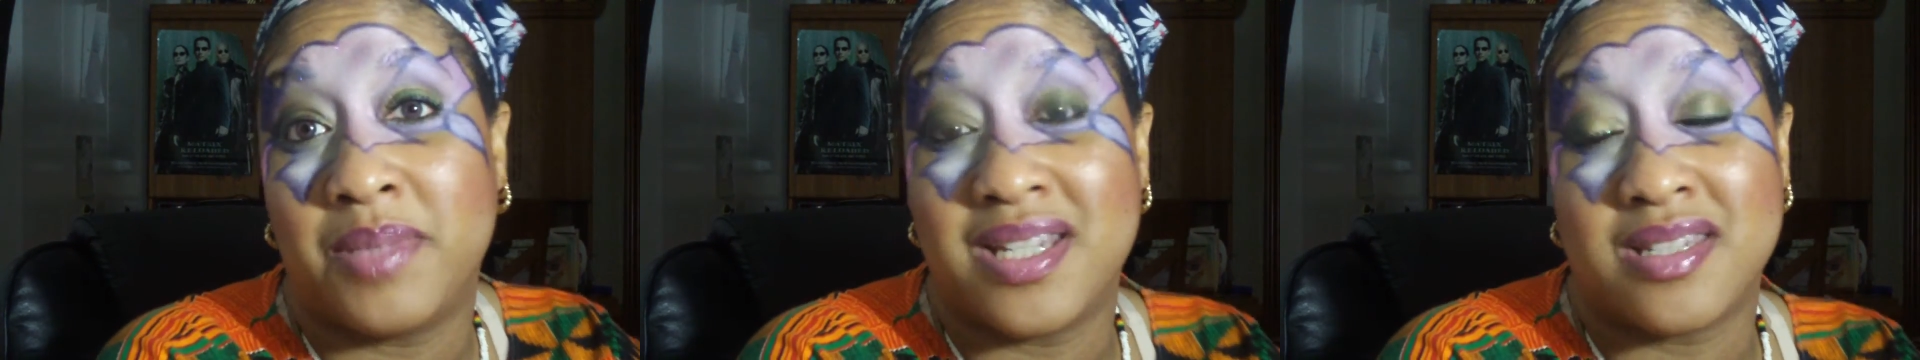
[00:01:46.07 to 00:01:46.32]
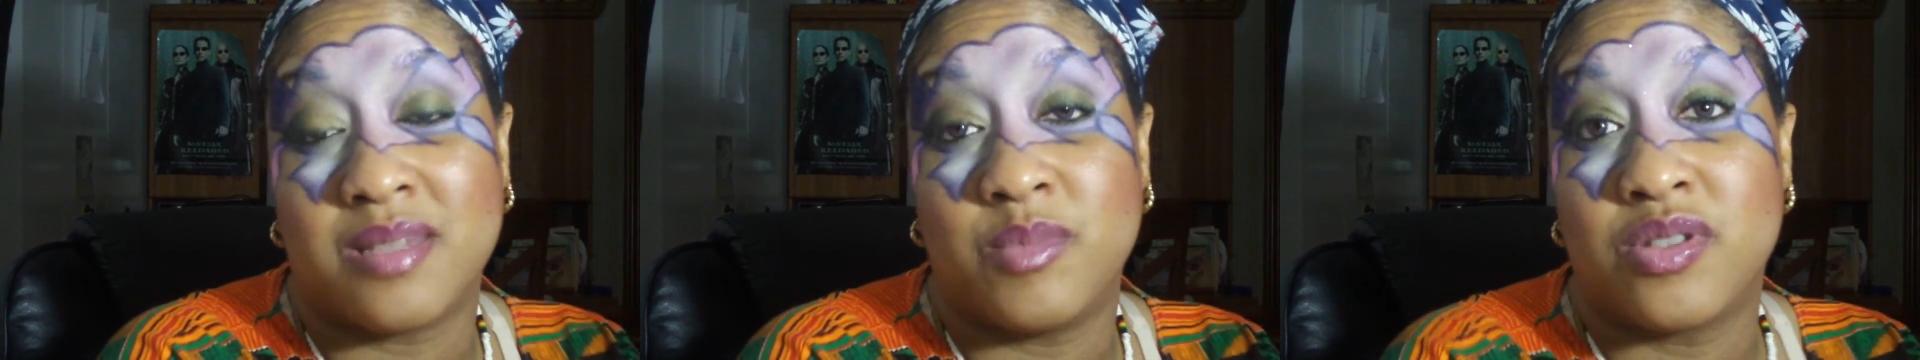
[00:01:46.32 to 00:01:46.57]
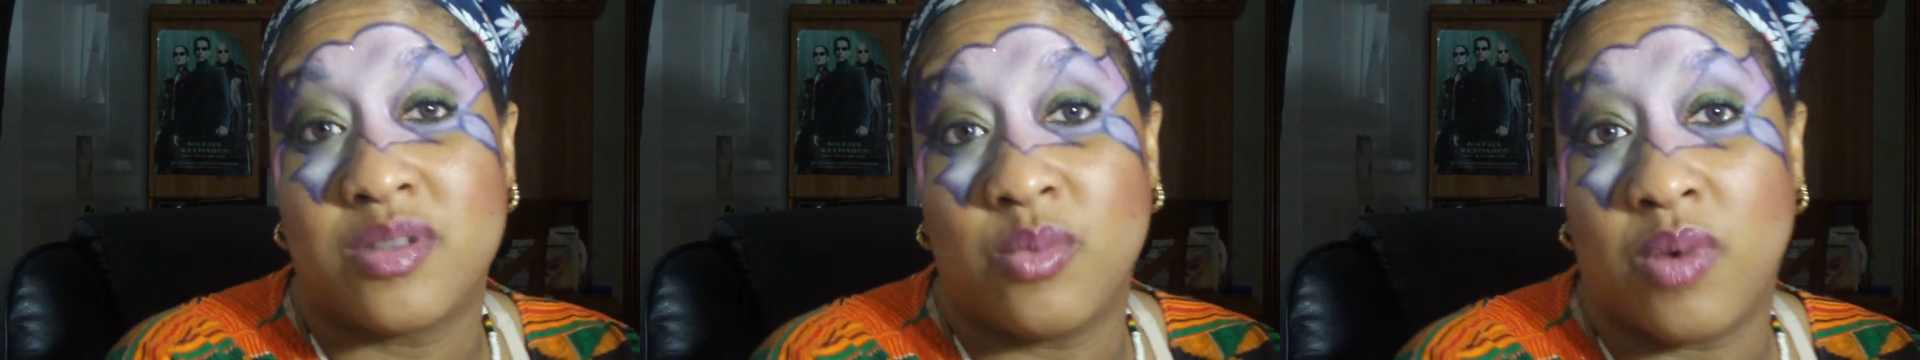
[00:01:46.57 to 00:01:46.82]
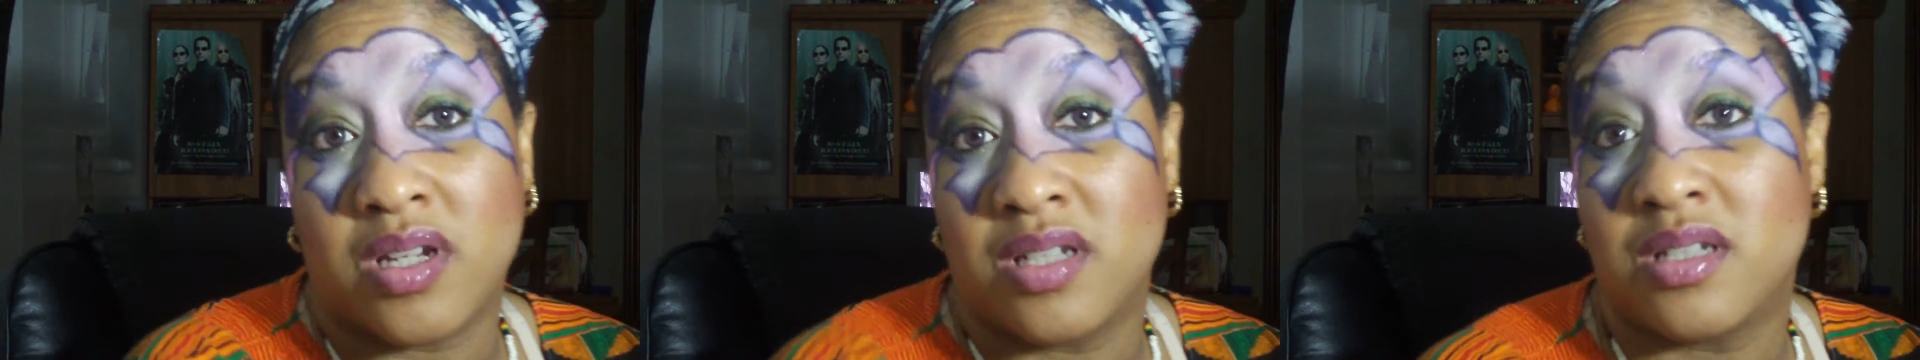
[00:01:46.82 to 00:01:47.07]
be because I'm used to
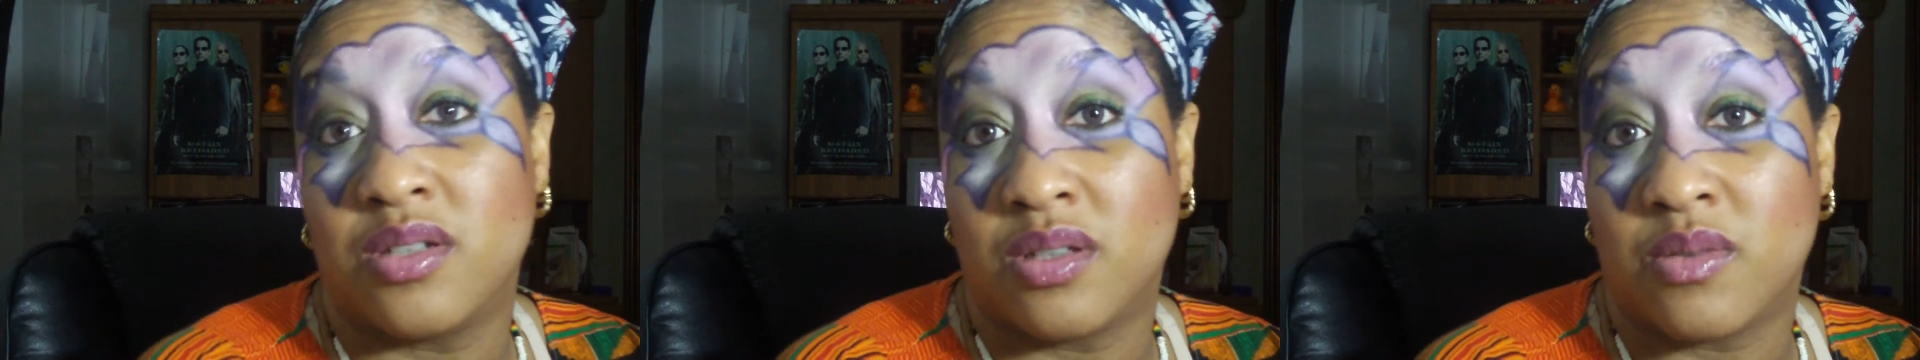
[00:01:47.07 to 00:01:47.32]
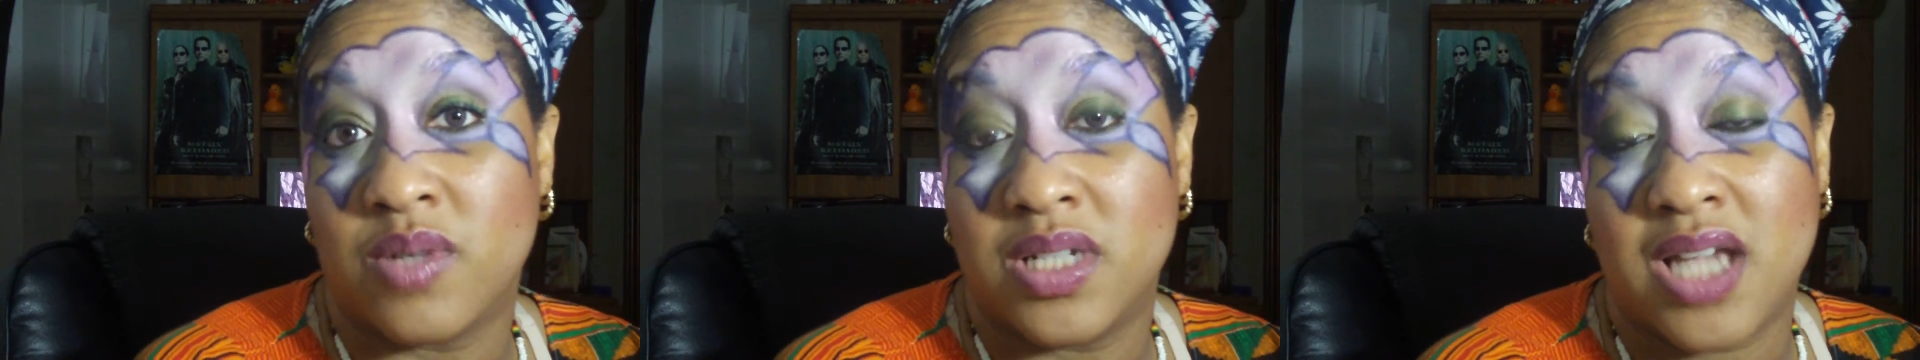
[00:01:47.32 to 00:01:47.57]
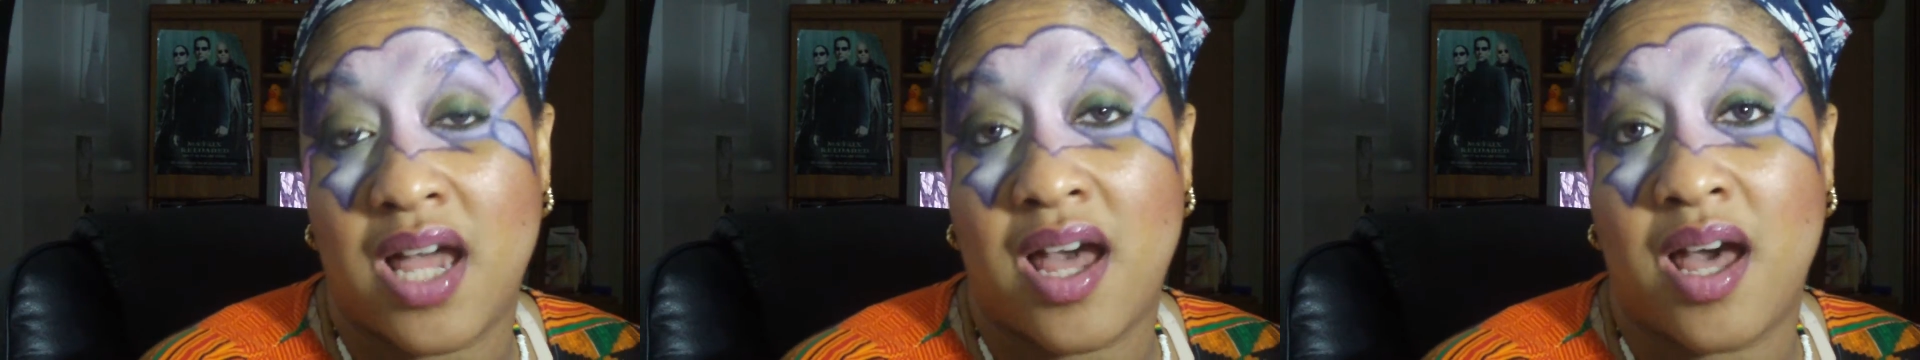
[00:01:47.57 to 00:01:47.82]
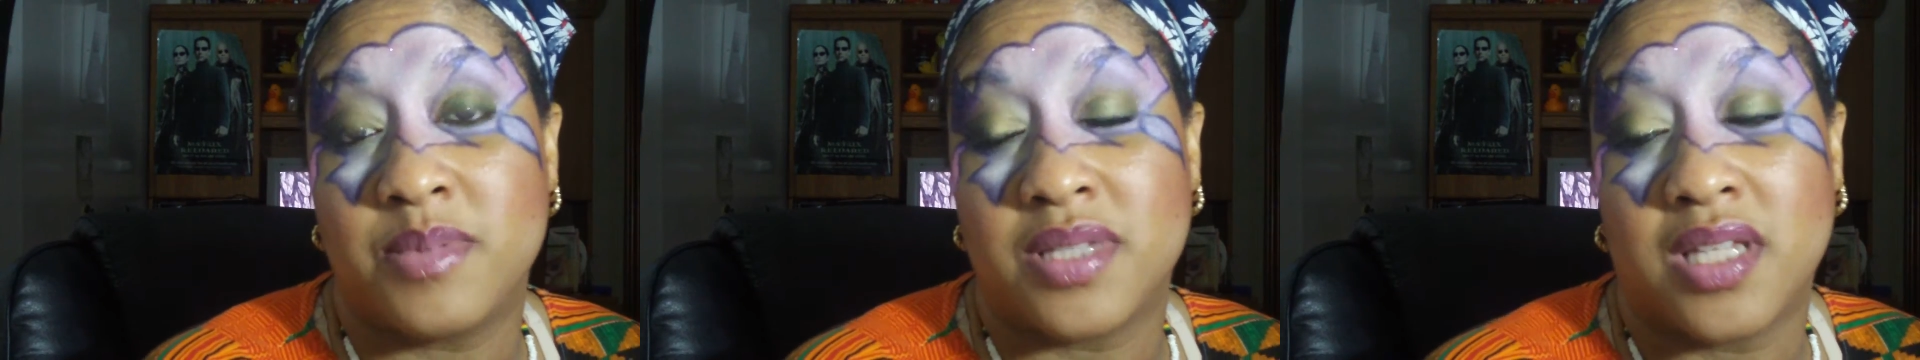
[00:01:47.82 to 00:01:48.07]
working two to three
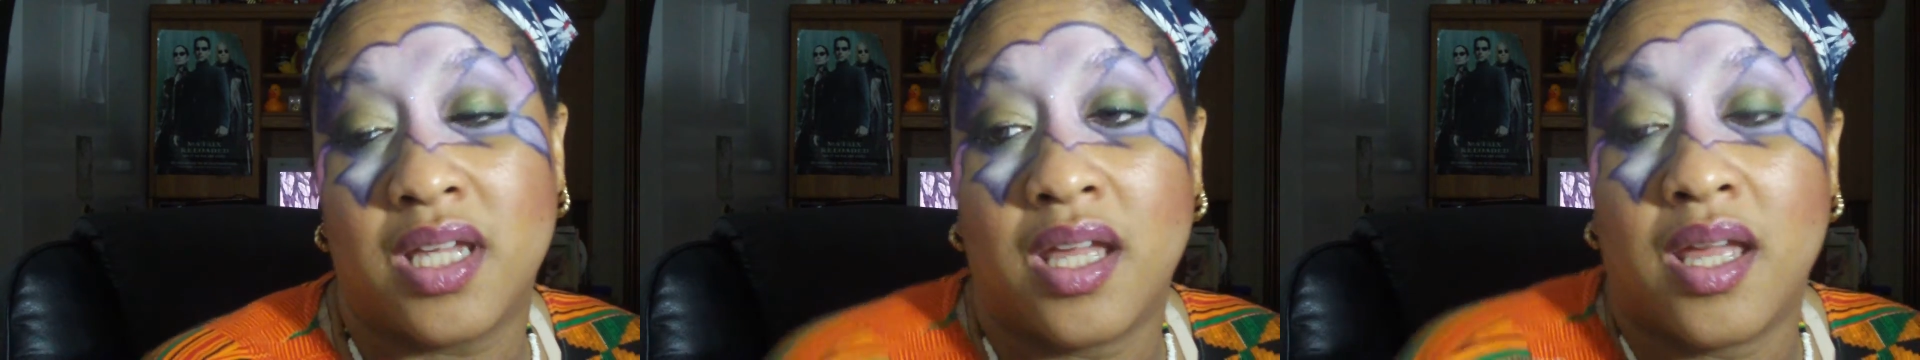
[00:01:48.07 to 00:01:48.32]
jobs.